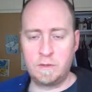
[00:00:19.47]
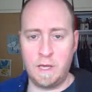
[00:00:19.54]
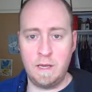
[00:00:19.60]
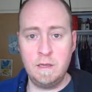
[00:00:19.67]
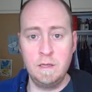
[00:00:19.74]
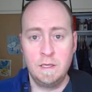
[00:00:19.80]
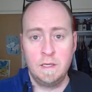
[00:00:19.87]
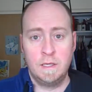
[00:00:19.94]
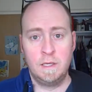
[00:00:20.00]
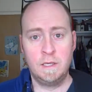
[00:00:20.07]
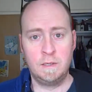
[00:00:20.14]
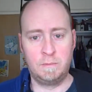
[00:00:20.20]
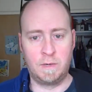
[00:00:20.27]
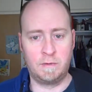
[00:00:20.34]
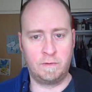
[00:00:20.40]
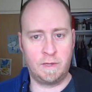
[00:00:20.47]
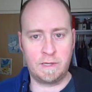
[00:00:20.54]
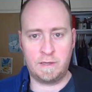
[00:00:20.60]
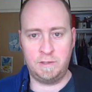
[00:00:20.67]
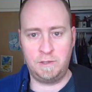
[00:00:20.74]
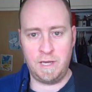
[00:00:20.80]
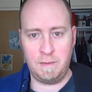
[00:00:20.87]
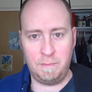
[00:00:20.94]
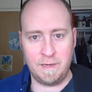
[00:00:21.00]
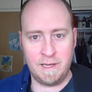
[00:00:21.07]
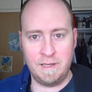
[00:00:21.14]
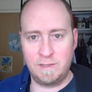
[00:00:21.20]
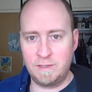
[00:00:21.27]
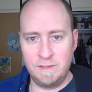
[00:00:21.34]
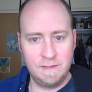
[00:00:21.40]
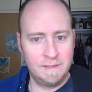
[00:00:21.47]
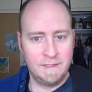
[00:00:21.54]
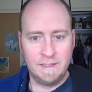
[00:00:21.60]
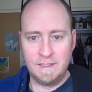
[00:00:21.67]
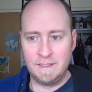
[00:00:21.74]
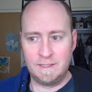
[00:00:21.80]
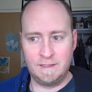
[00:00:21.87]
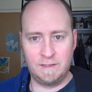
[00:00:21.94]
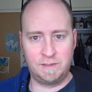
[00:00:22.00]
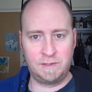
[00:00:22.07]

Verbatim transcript: Okay, whenever like a Japanese you know,